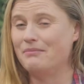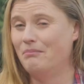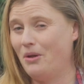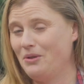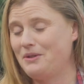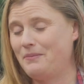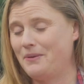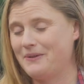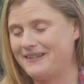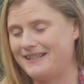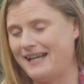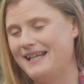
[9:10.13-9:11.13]
multiple
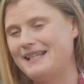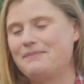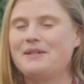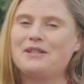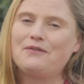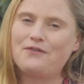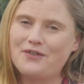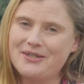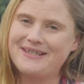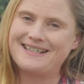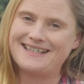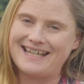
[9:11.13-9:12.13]
states, but the
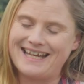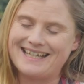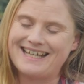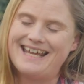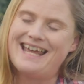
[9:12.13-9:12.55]
first state